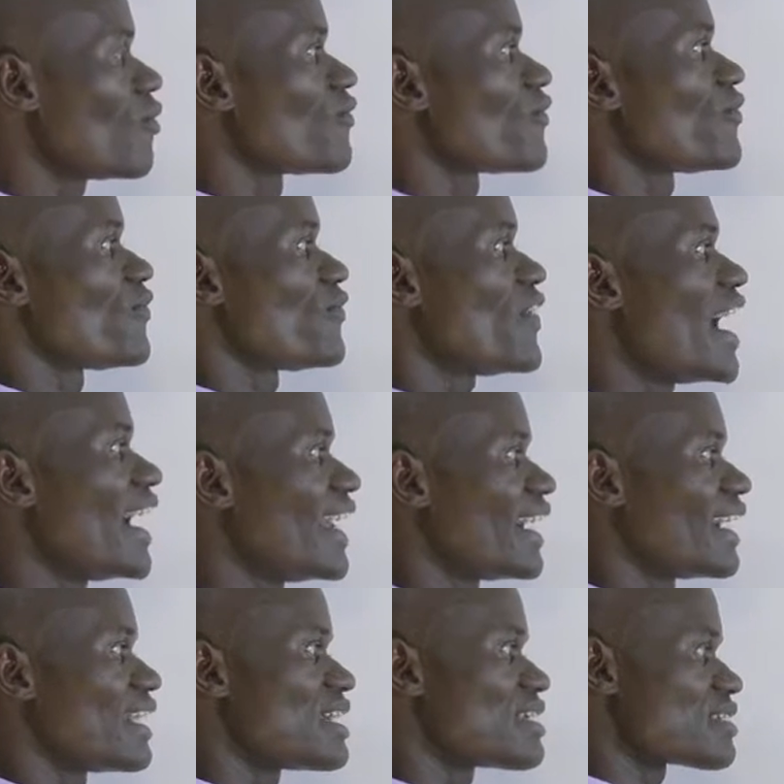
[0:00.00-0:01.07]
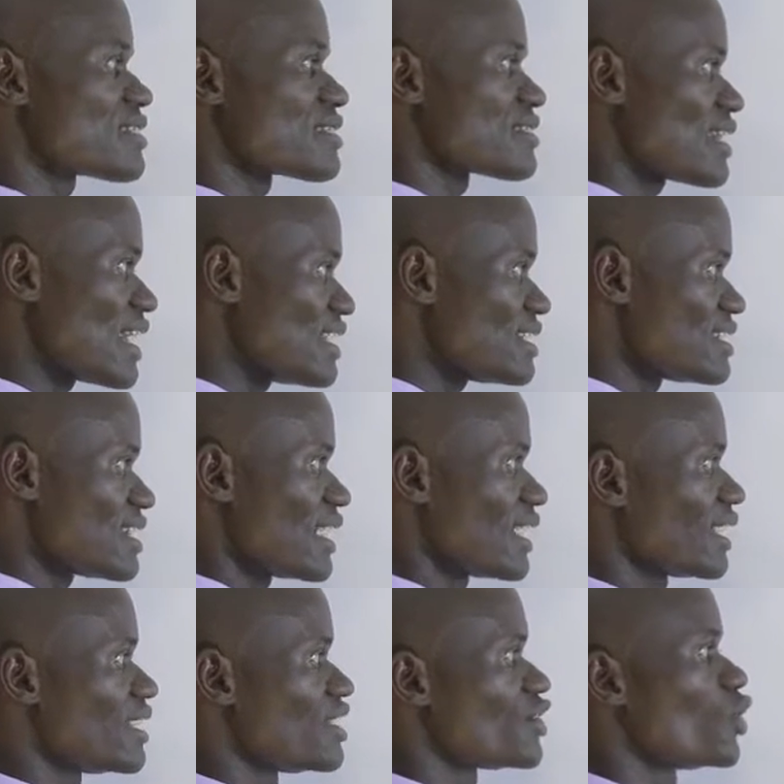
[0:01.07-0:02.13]
of fire is
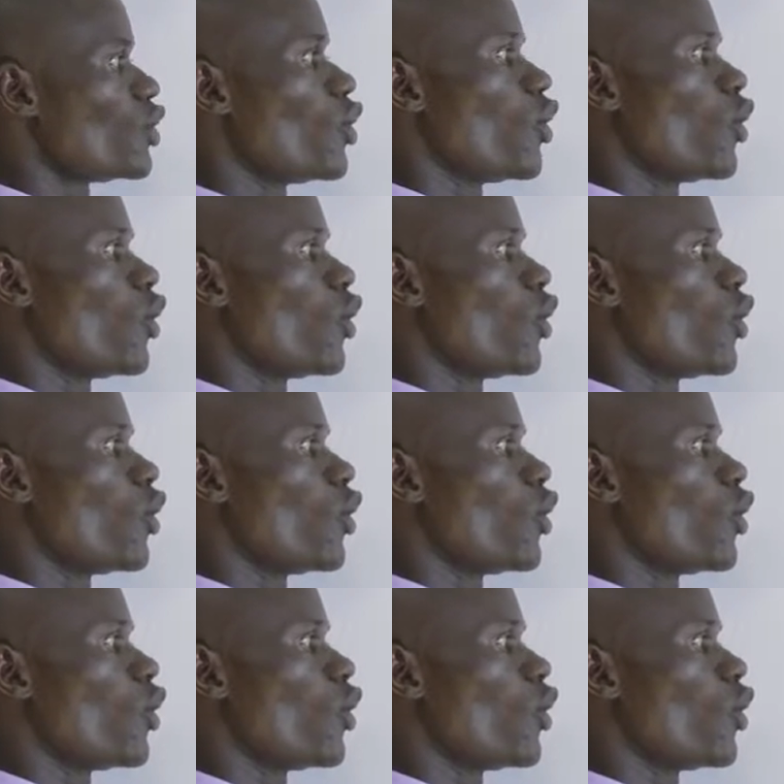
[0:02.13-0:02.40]
centered